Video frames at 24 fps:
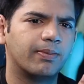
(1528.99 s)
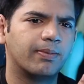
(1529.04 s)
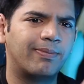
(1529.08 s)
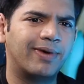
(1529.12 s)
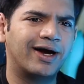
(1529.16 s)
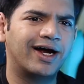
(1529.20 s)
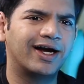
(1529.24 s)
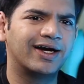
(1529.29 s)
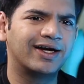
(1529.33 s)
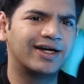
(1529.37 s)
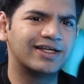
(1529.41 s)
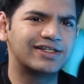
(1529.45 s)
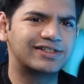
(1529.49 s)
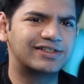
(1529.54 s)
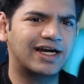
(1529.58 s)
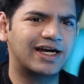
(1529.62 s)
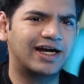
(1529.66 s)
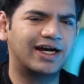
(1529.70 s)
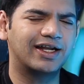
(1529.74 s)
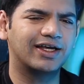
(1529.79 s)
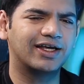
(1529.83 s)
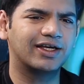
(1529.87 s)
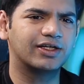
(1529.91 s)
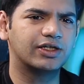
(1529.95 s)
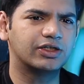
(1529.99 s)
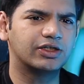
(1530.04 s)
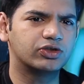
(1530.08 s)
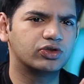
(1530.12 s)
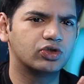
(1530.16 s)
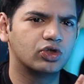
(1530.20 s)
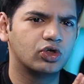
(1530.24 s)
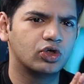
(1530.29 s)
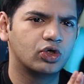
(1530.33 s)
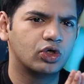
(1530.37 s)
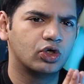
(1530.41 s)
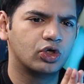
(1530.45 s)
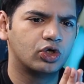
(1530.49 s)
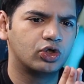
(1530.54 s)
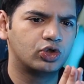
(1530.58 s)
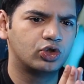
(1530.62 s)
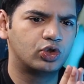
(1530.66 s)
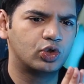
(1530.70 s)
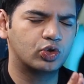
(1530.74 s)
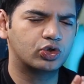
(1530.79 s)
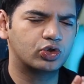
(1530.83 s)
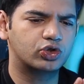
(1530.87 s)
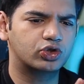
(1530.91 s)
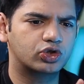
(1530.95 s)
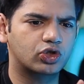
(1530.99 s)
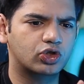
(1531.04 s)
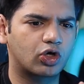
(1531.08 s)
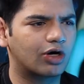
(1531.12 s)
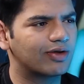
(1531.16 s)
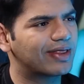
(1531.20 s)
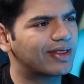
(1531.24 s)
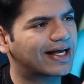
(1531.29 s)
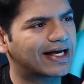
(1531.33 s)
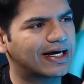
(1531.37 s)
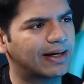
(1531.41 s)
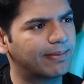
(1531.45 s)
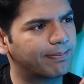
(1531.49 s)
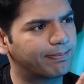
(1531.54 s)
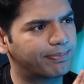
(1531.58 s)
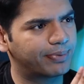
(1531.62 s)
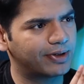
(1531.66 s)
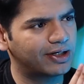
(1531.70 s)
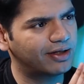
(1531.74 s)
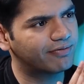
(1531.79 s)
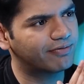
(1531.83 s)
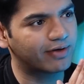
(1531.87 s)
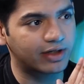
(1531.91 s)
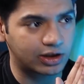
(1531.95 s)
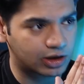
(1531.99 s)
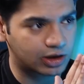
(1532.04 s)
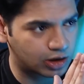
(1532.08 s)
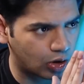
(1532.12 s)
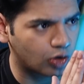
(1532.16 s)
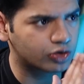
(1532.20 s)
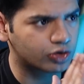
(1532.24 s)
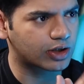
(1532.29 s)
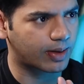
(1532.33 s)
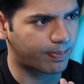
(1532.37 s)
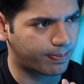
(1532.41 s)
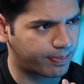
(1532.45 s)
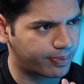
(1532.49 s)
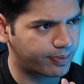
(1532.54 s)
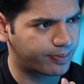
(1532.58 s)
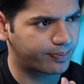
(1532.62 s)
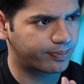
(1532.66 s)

my understanding is you saw the company very close up.